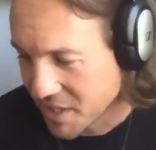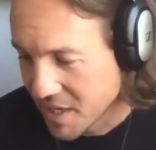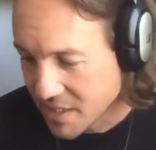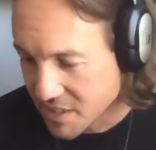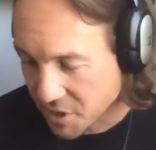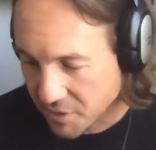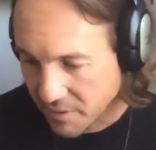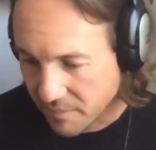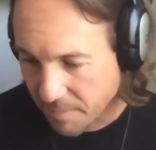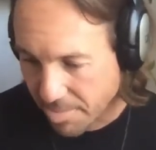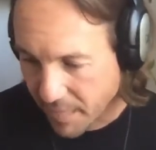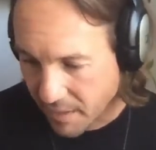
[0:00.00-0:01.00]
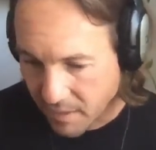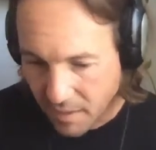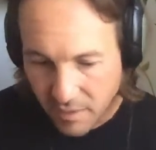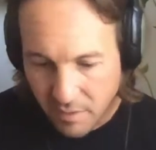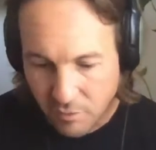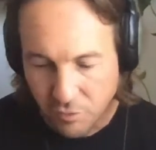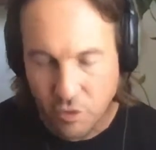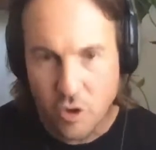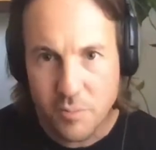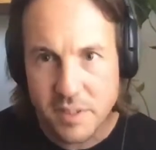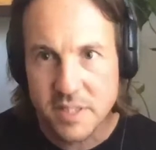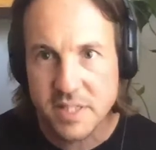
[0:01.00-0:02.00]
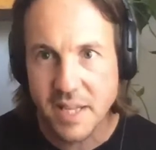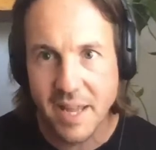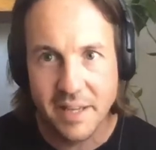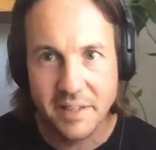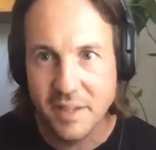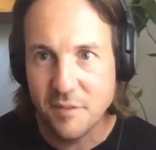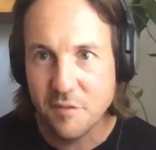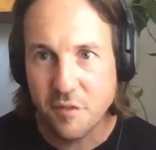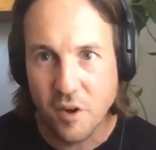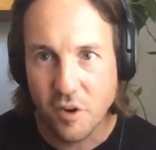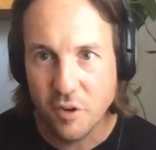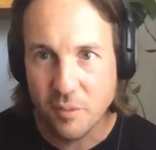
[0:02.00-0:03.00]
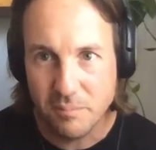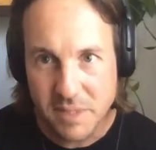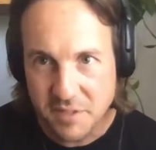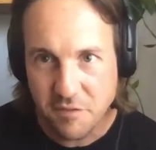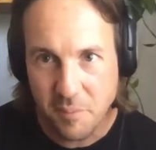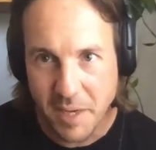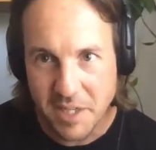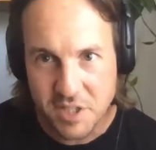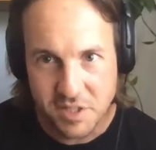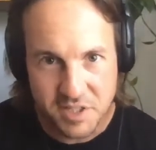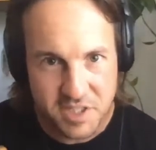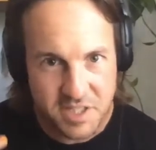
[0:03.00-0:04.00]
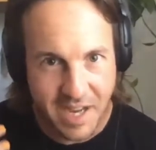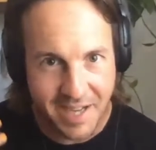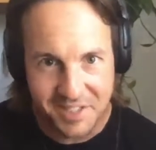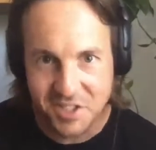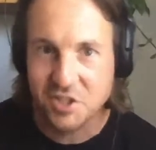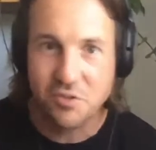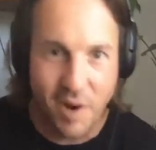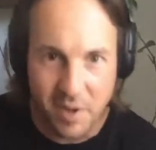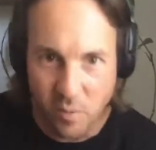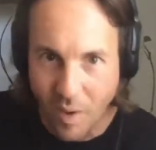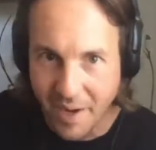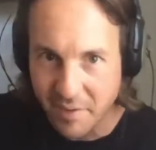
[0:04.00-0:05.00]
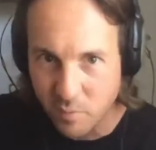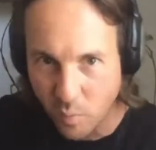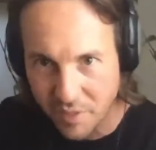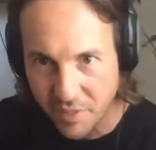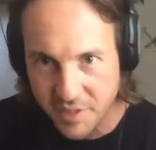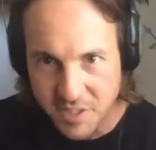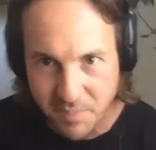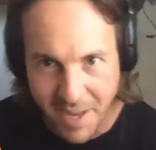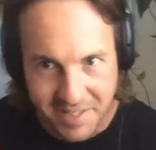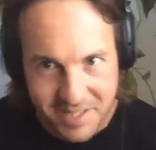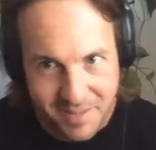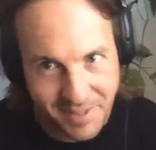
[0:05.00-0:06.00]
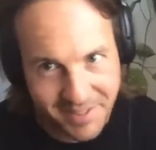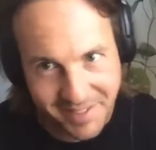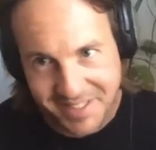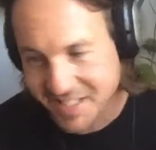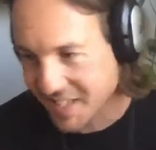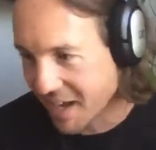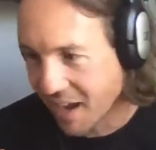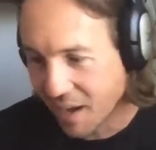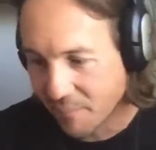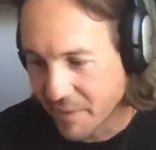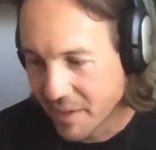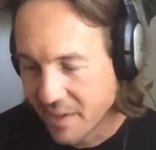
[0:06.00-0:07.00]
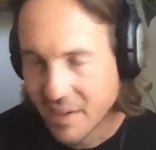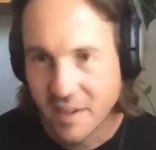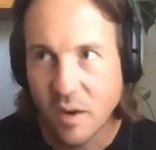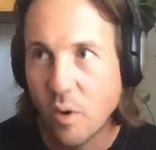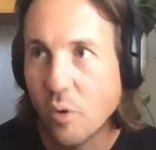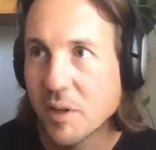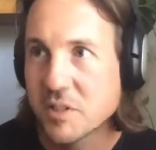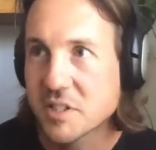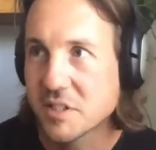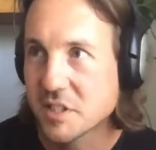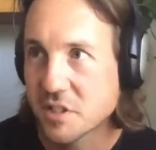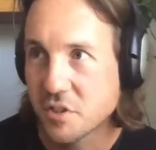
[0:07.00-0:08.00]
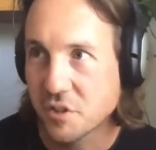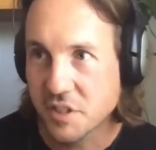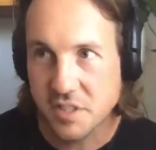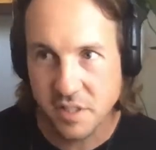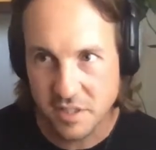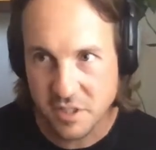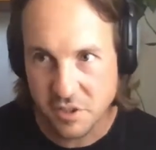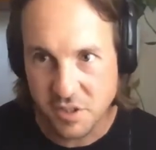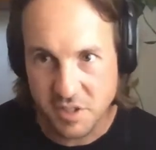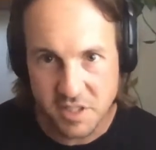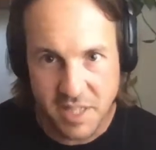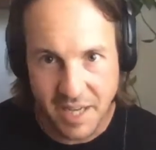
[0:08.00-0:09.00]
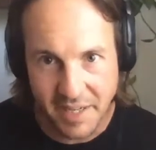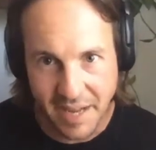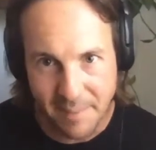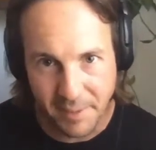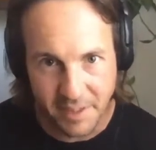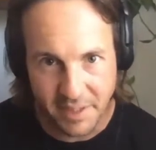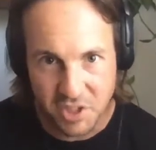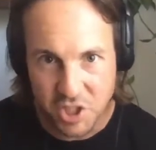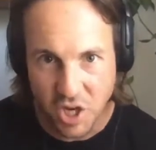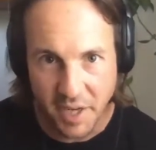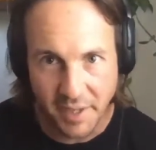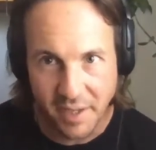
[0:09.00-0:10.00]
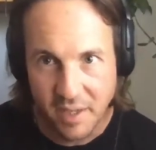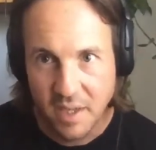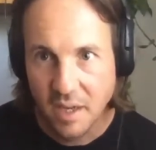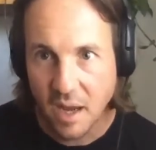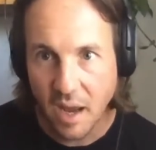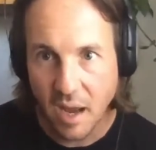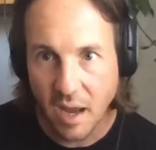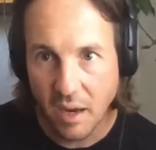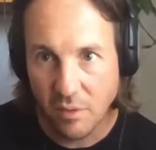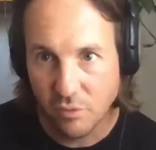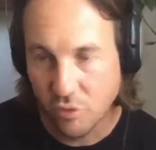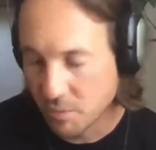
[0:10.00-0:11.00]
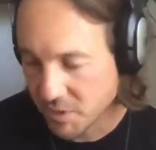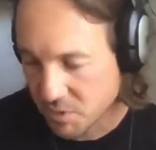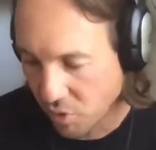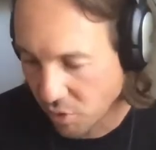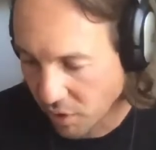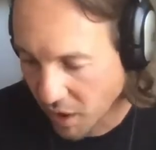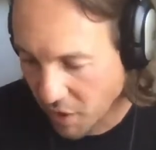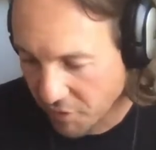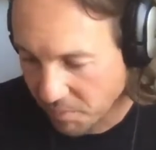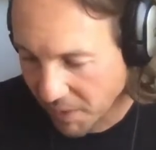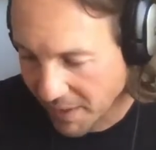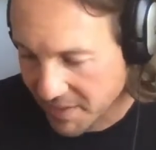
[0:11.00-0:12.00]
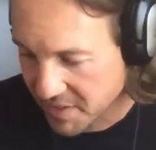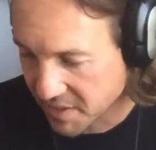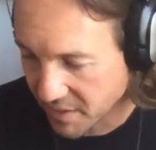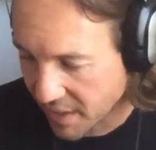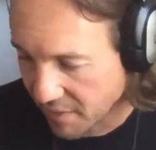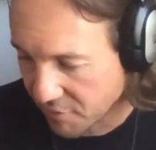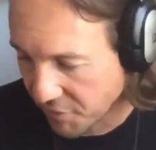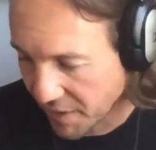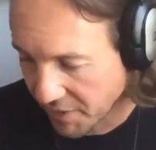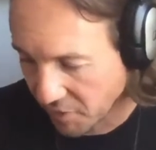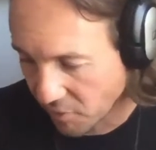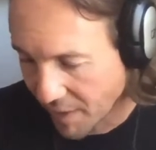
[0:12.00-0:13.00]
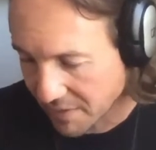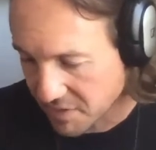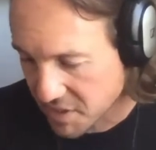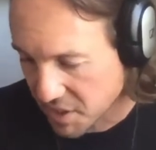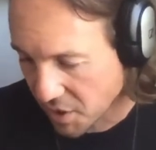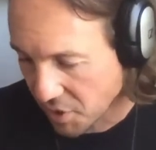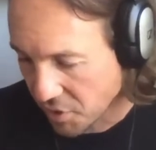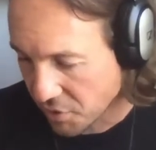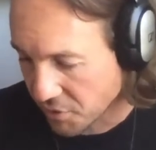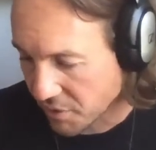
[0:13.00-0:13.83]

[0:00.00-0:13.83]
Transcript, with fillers: So rumors and info misinformation started straight away with this pandemic. It's um, almost as soon as as soon as it started happening in China, uh, rumors were all over the place and and flooding around. So.